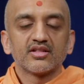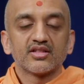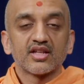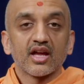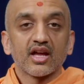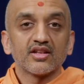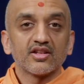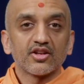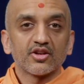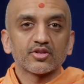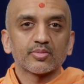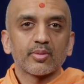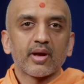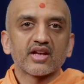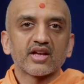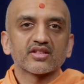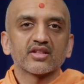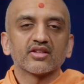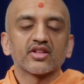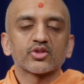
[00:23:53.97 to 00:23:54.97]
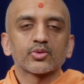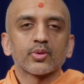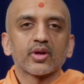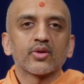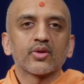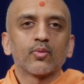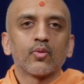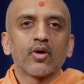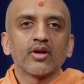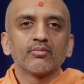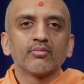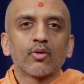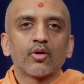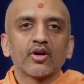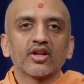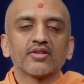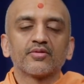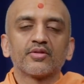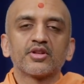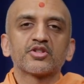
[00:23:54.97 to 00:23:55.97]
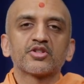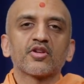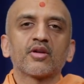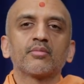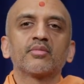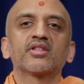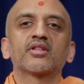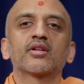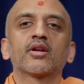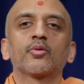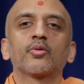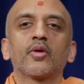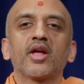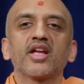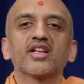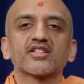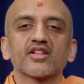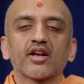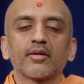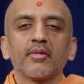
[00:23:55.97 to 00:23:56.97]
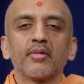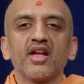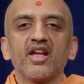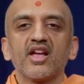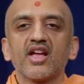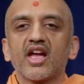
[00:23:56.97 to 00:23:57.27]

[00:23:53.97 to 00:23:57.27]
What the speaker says: 10 years pass in this way, and one morning Vishwamitra wakes up